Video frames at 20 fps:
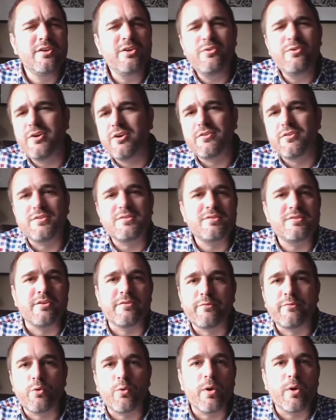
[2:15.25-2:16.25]
You hear this in
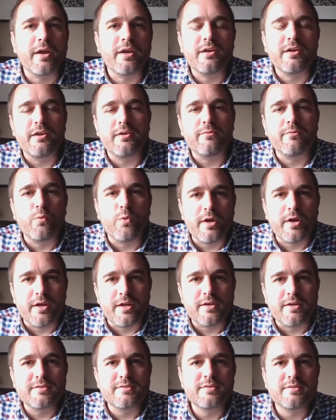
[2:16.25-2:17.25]
a variety of
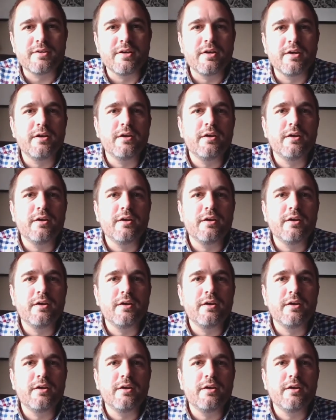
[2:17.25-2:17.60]
ways.